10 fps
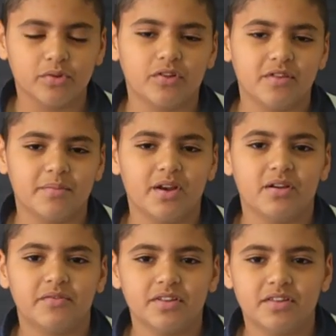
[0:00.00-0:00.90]
wrote on the
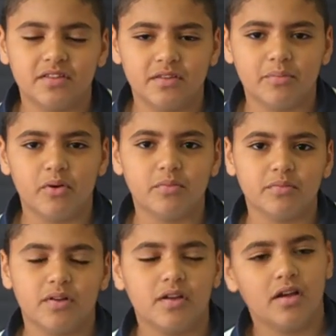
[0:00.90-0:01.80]
back of it the
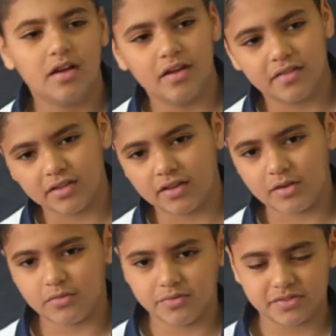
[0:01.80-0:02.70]
poem uh, that
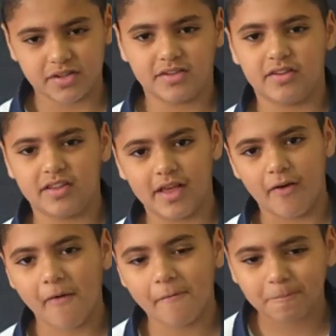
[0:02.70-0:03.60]
I will recite it now.